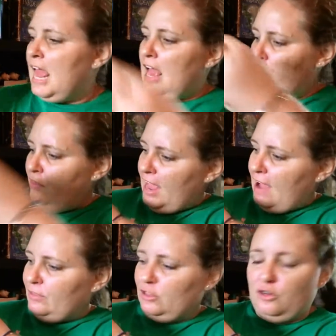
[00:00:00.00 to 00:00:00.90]
And then they
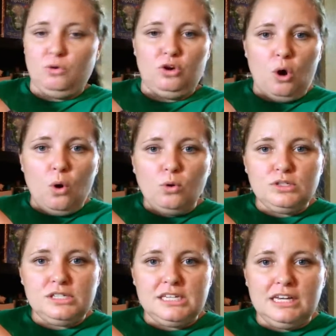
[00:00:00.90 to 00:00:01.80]
have the little
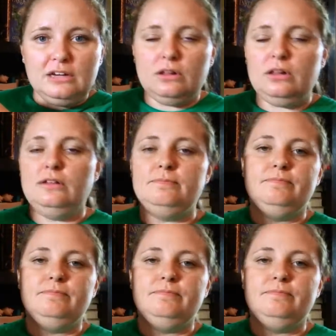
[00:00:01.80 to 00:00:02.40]
gold seal.